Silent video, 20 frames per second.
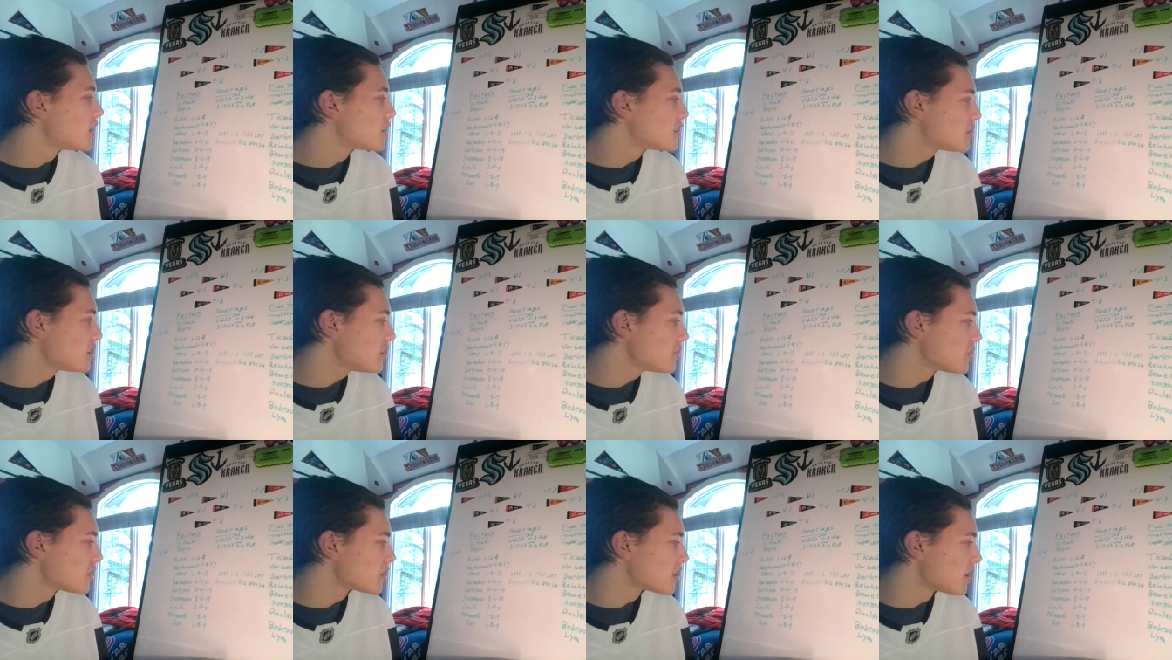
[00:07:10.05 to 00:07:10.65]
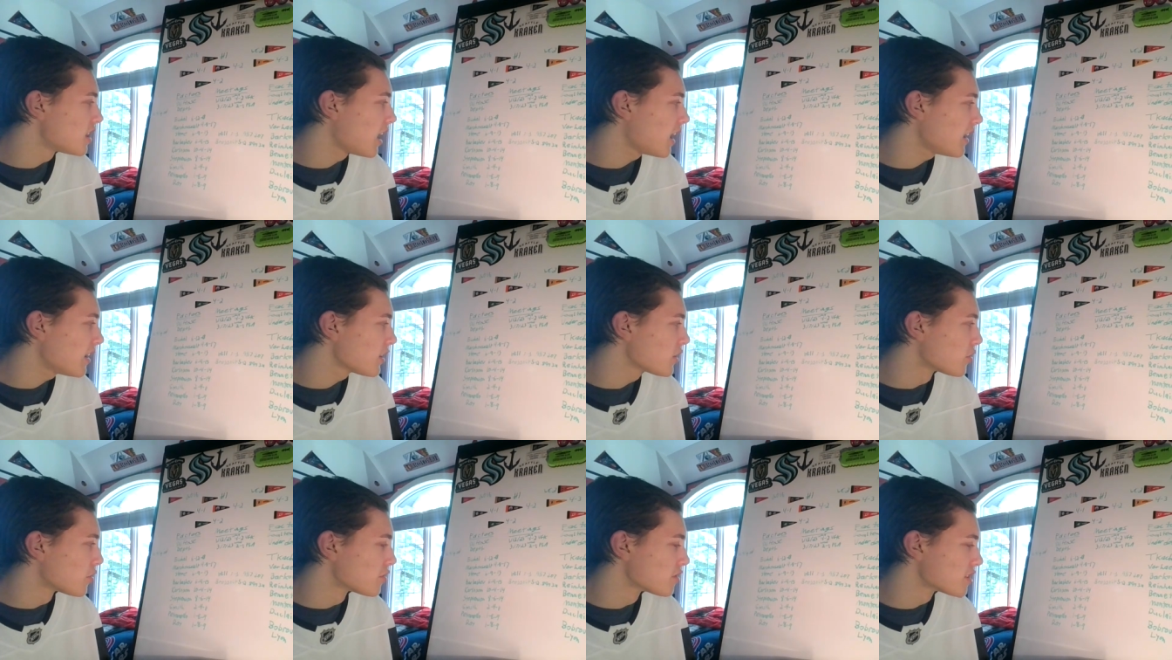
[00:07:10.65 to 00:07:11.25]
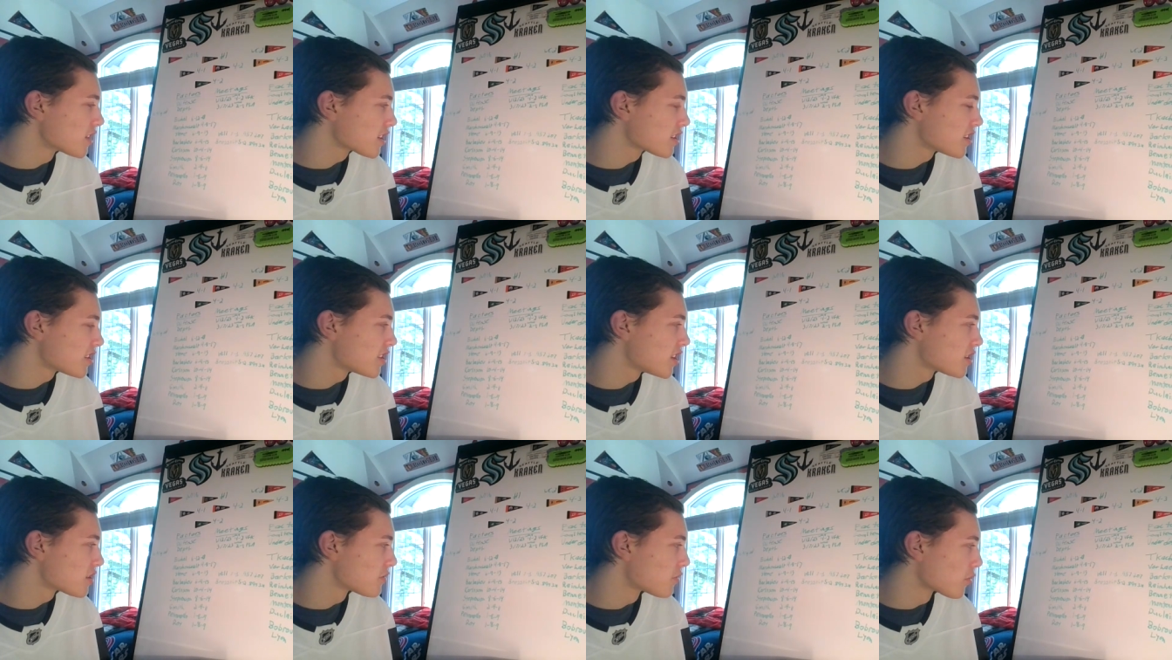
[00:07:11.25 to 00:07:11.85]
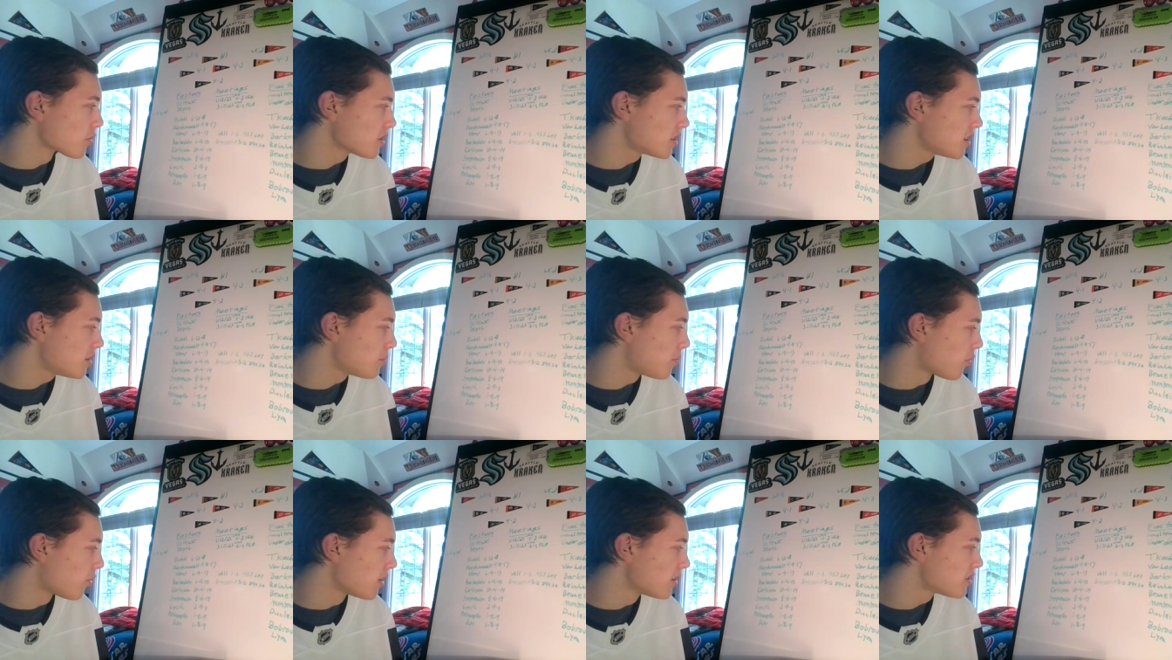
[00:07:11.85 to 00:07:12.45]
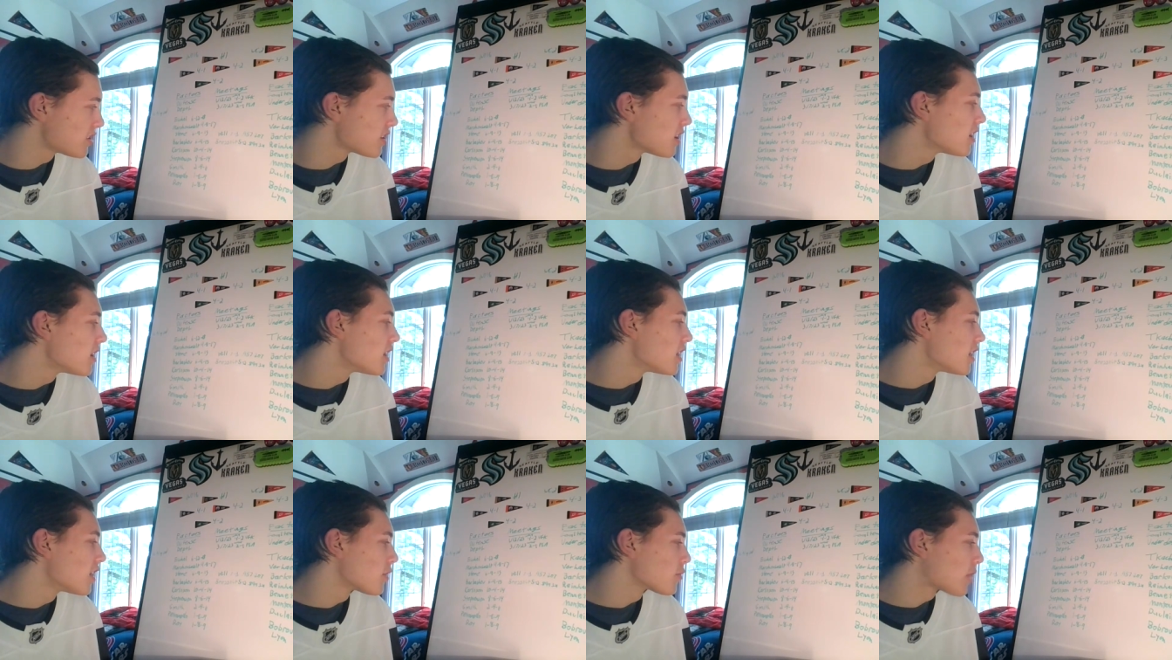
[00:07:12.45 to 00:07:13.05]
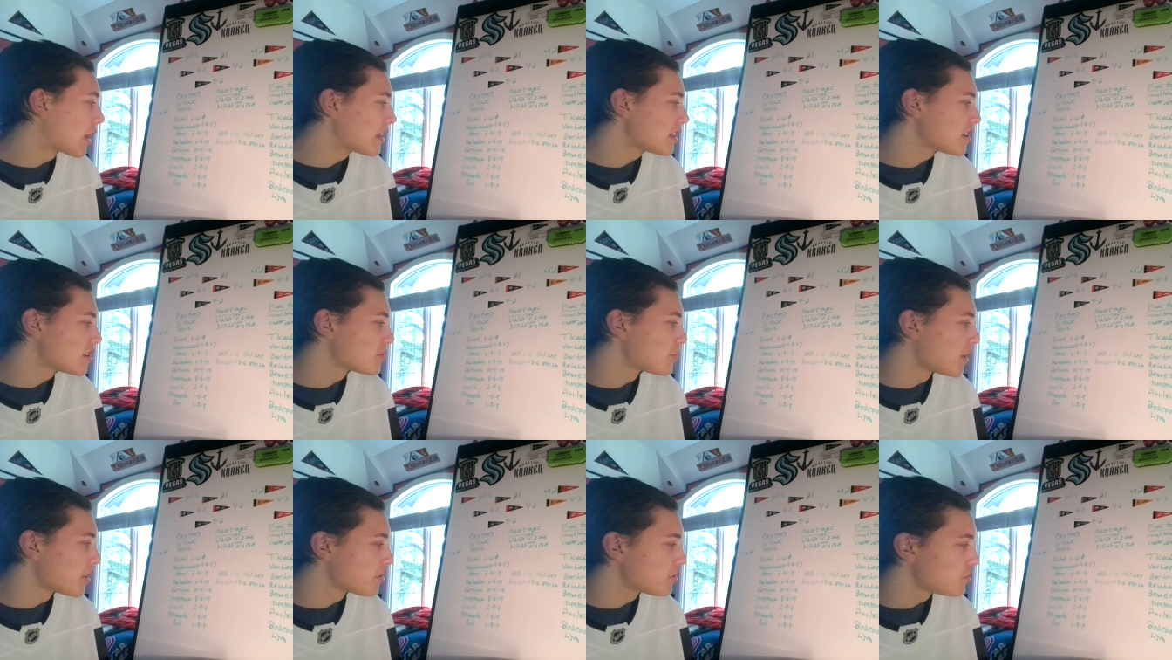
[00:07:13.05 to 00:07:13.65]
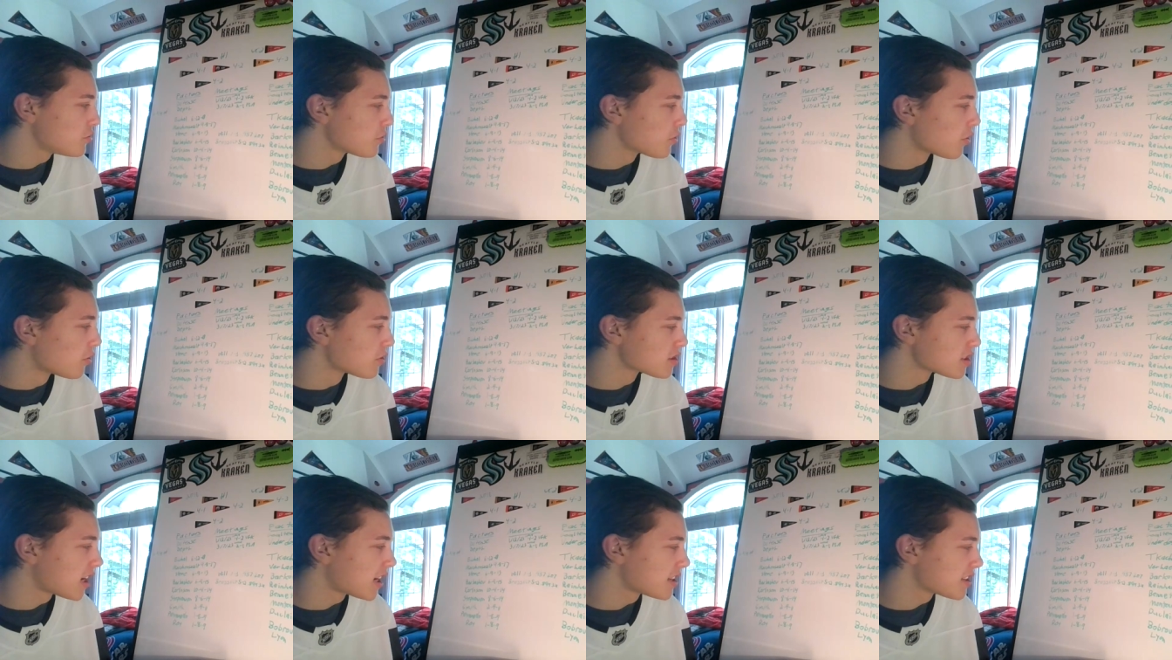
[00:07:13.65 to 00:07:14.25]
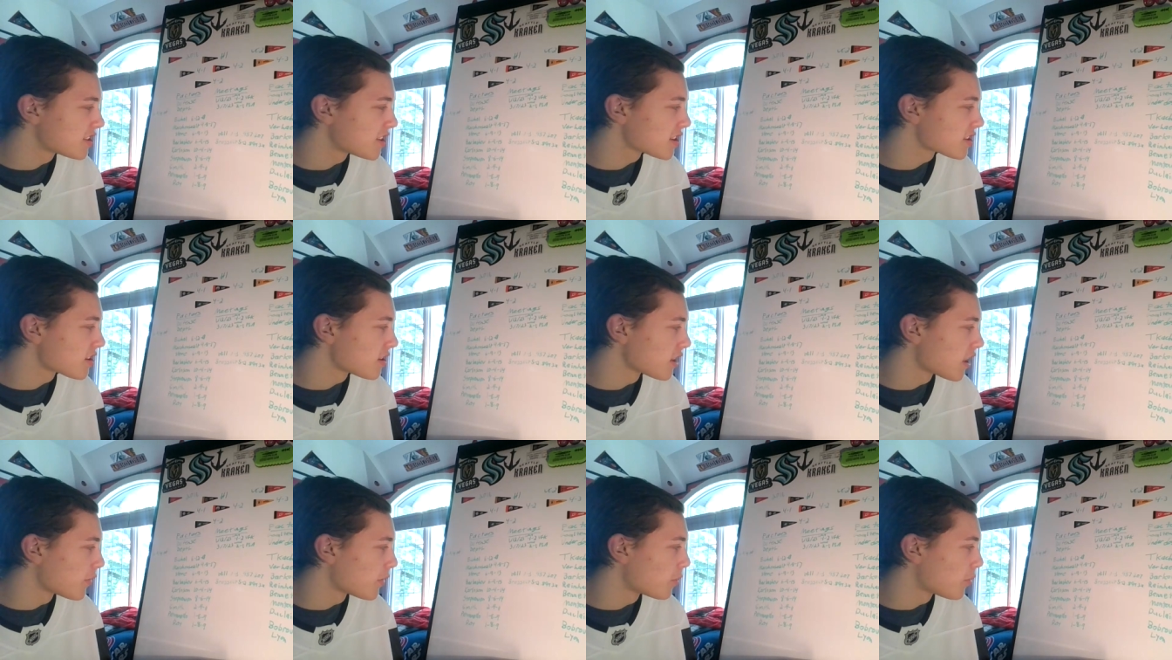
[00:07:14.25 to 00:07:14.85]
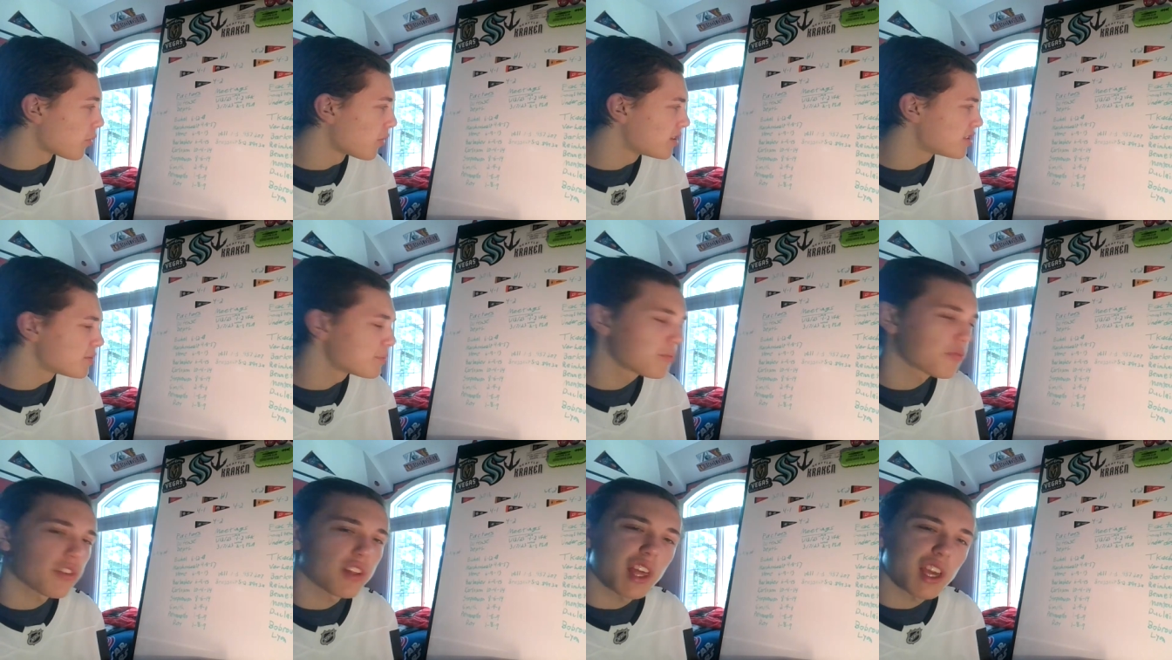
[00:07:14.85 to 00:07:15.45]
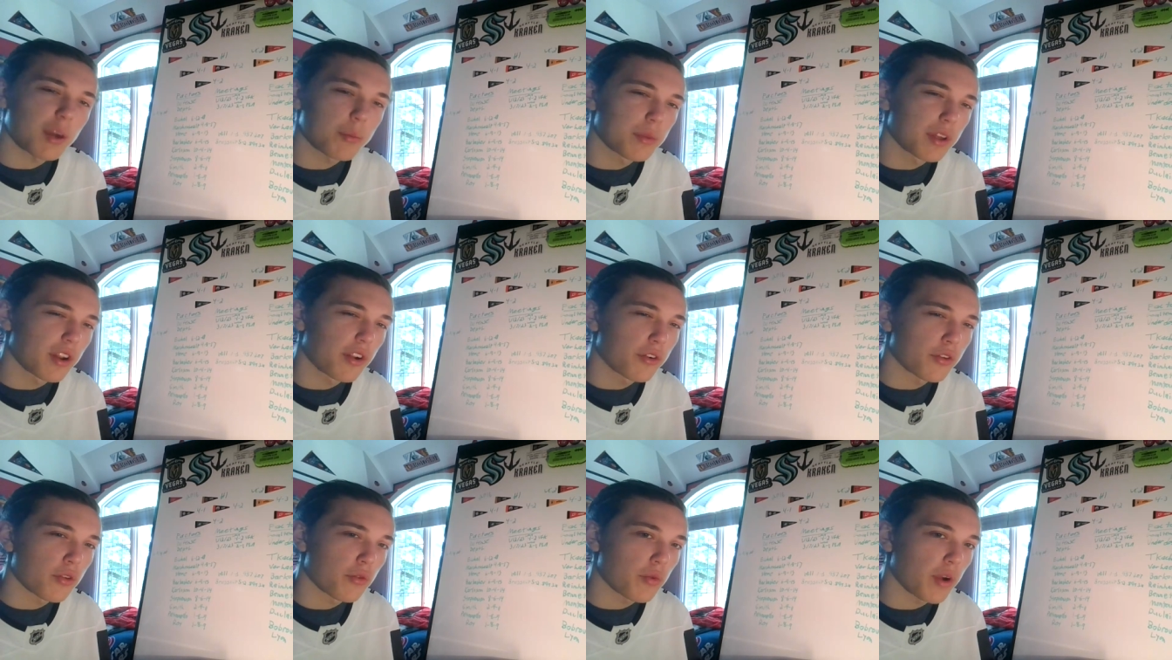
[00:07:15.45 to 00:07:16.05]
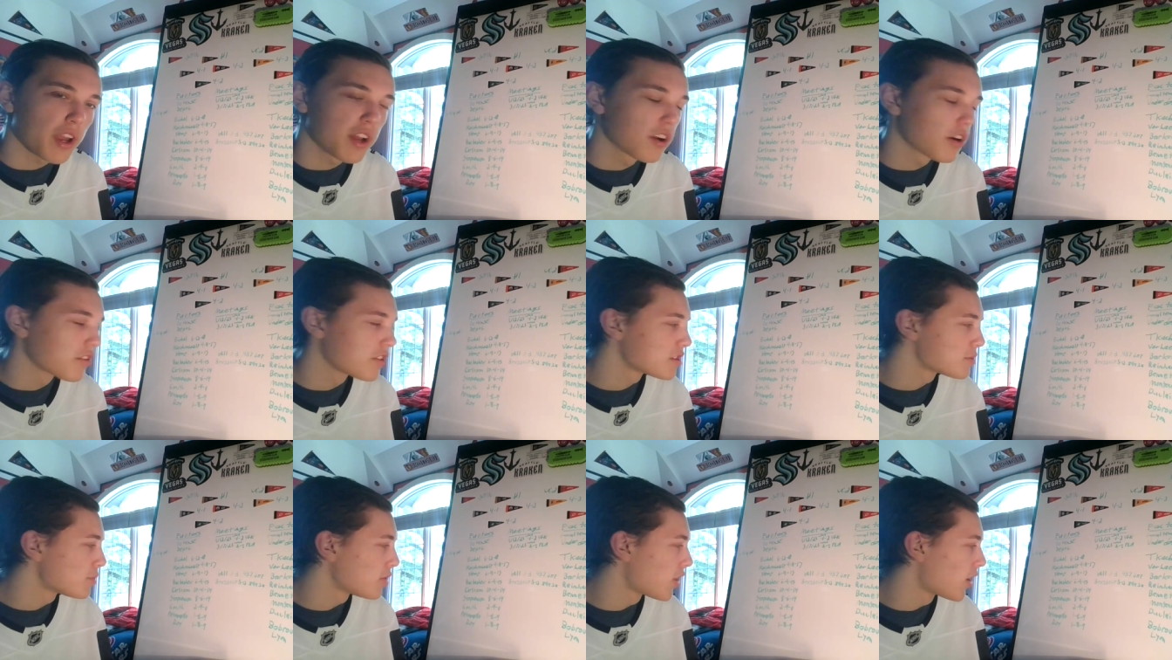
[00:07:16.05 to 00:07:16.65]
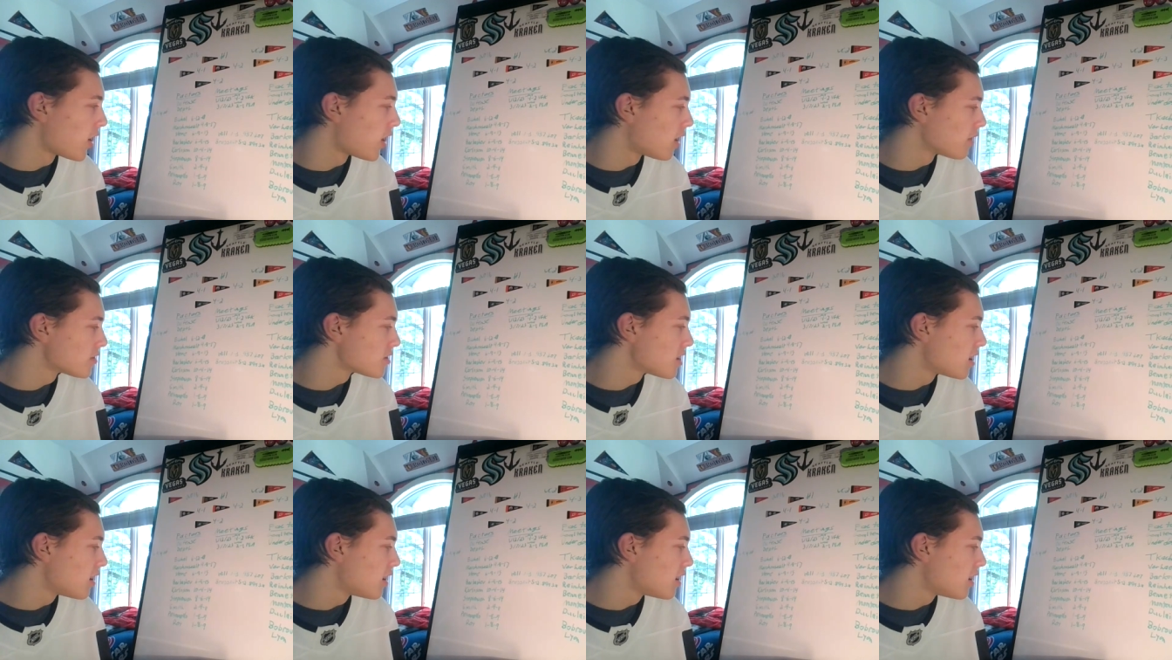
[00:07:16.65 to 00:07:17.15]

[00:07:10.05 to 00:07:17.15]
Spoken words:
Stevenson, 8 goals, 6 assists, 14 points. Riley Smith, 2 goals, 9 assists, 11 points. Flying a bit under the radar this playoffs.